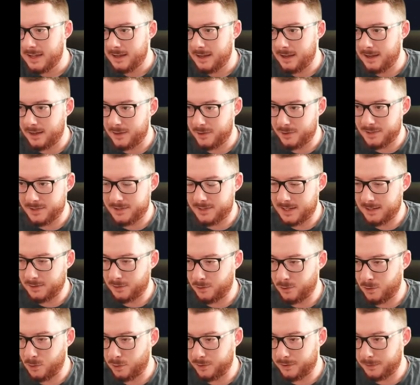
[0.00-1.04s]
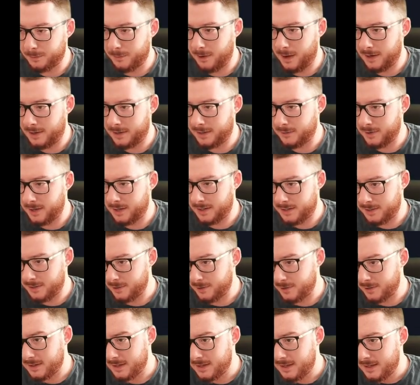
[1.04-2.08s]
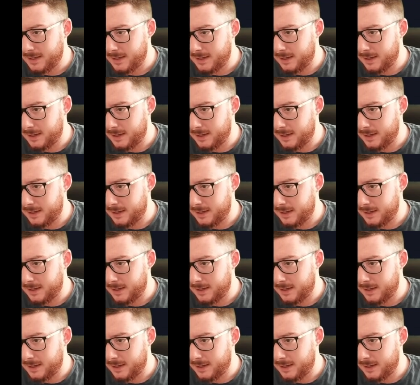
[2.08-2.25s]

There is that little golden pocket right here.